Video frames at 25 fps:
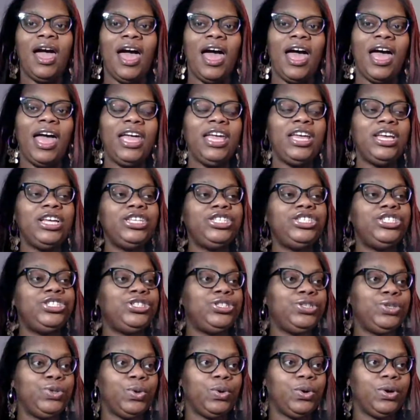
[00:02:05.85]
I
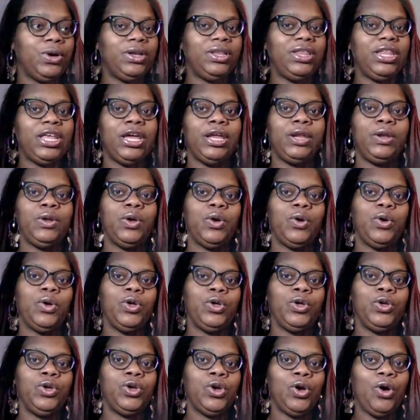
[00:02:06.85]
ensure that
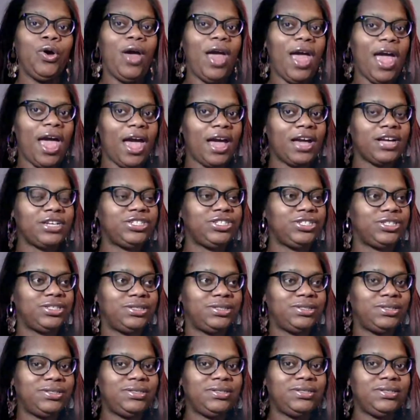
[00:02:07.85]
your
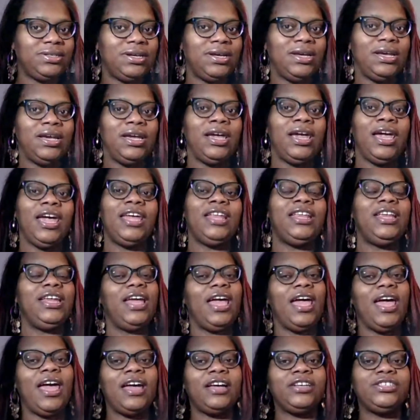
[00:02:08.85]
actions and
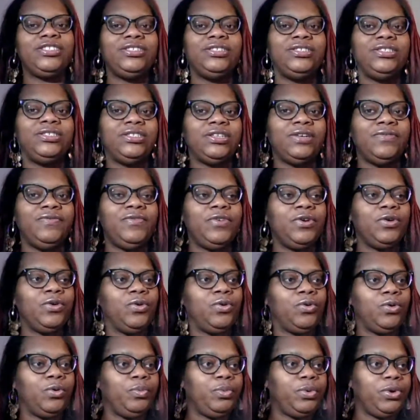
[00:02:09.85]
the actions of your
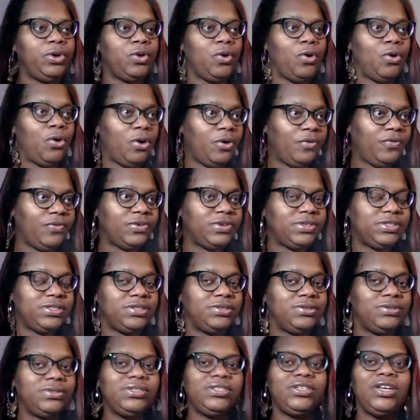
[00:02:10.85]
corporate
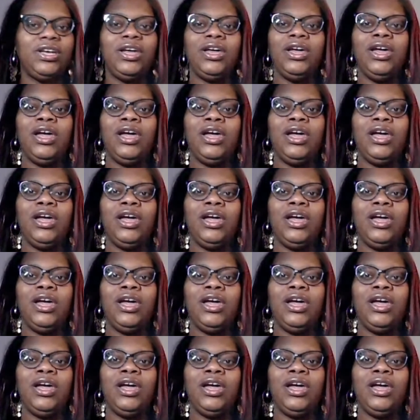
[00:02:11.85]
officers